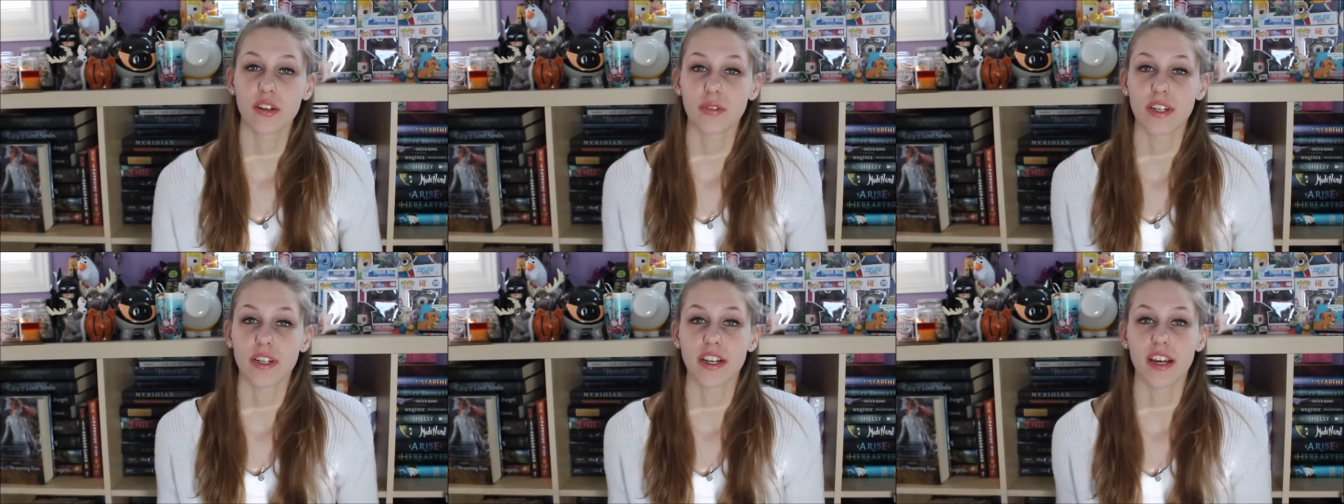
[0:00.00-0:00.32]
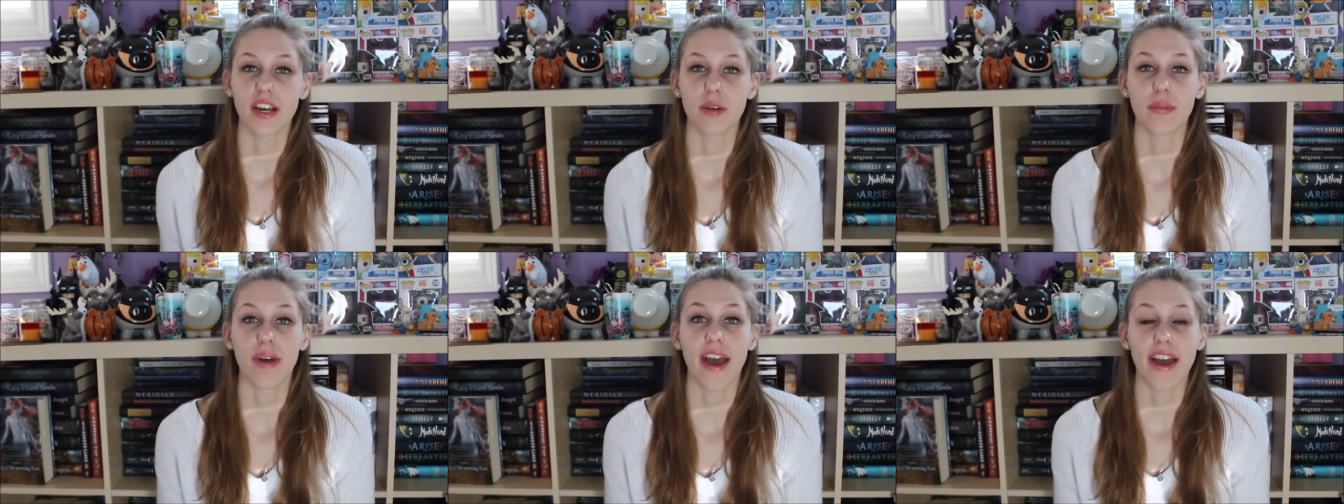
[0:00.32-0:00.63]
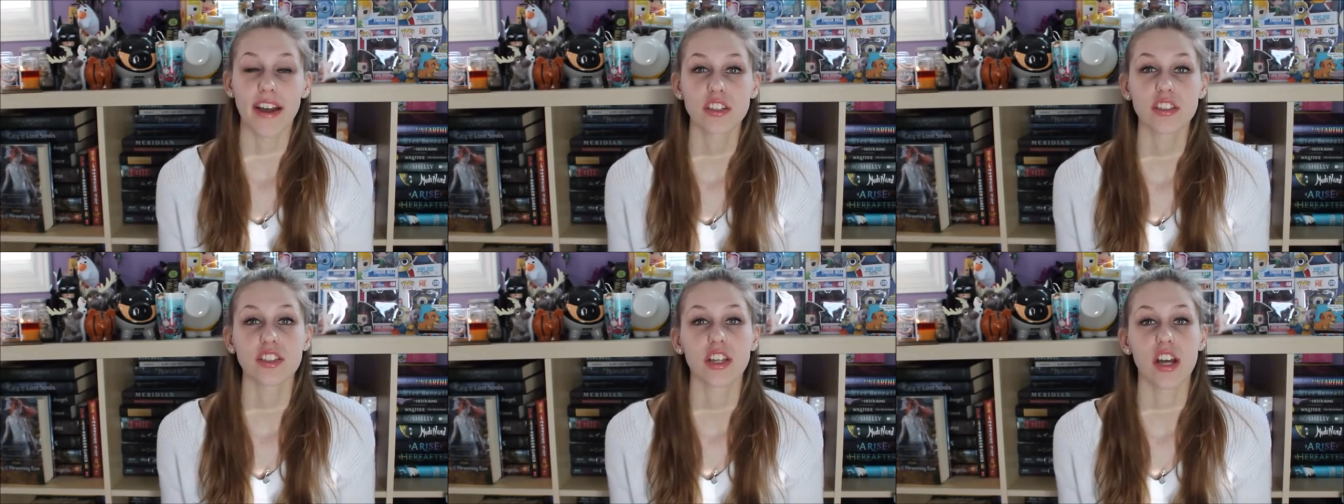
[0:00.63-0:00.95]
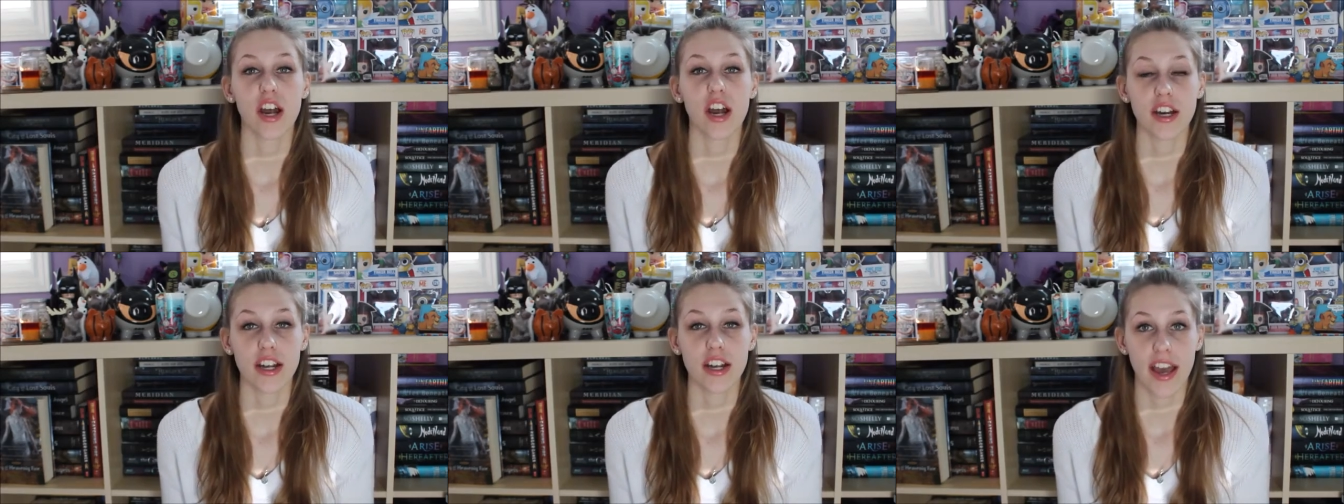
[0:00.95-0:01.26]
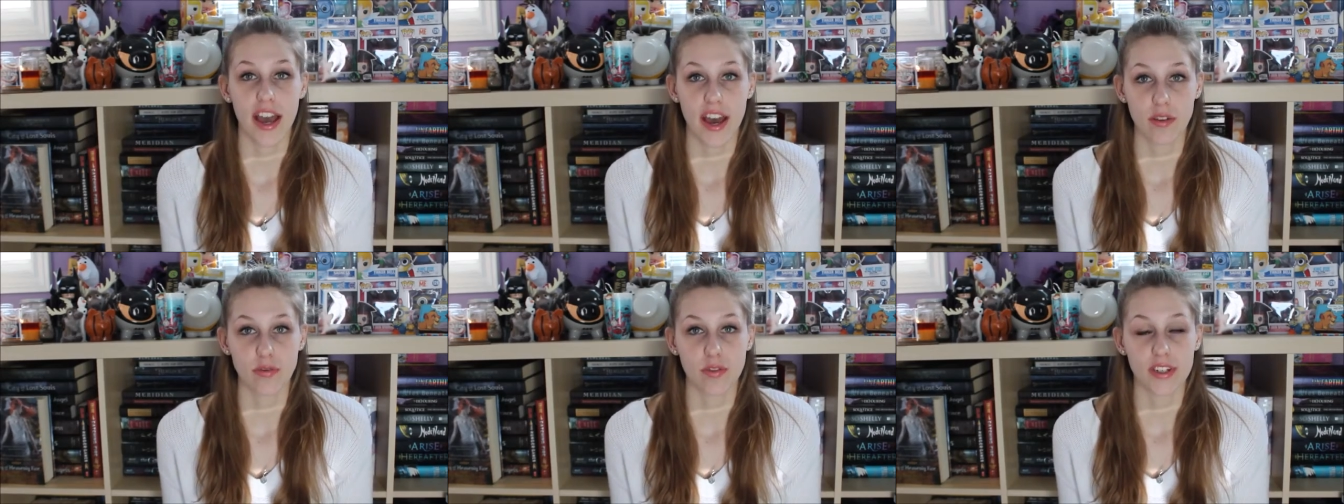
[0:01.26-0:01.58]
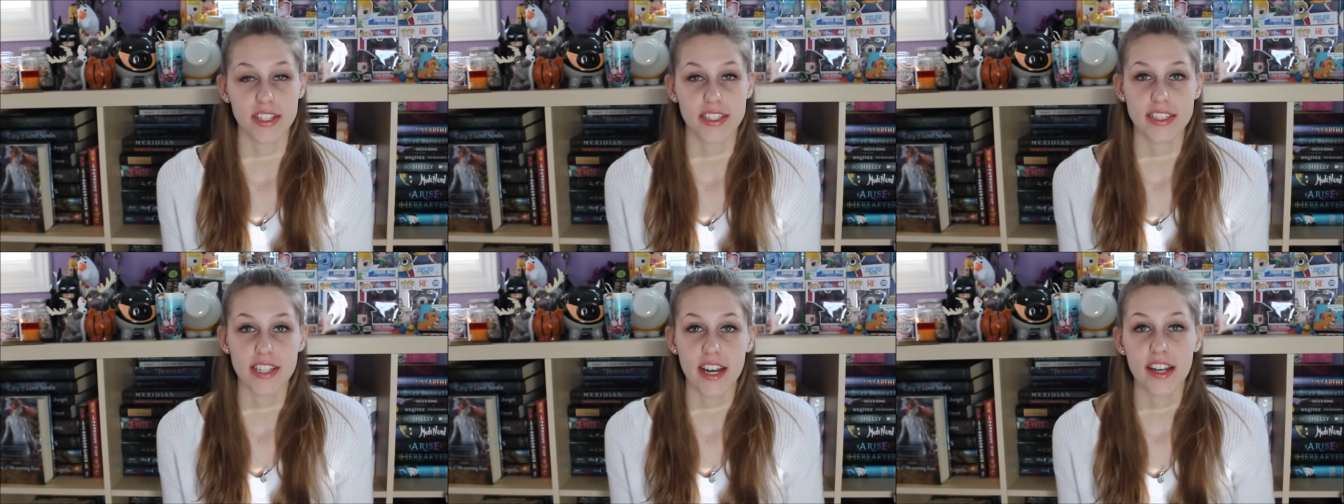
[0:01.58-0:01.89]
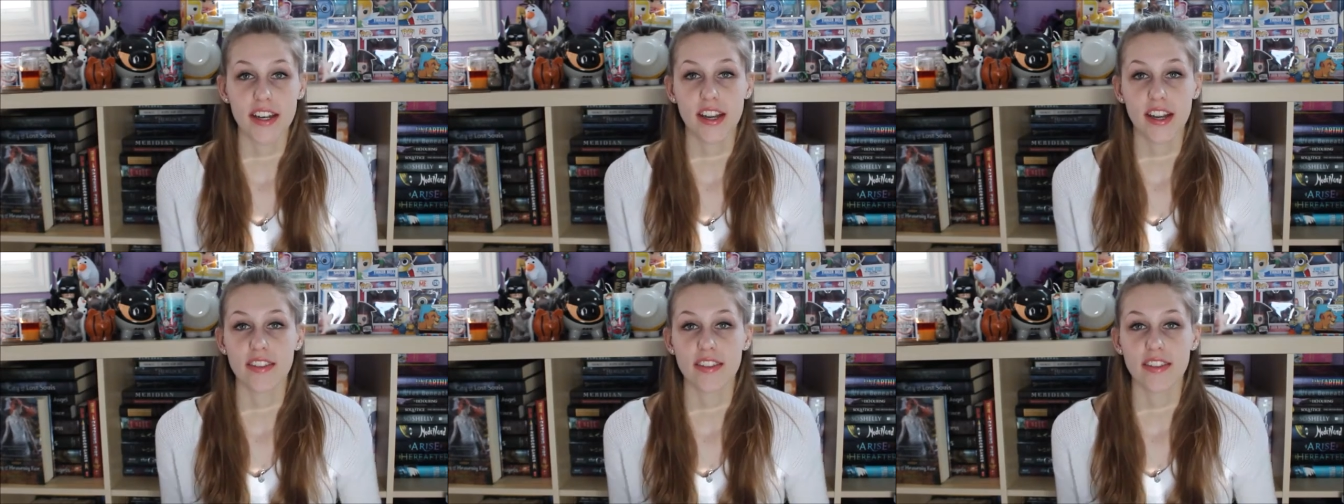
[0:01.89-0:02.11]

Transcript: reading, I'm actually already halfway done,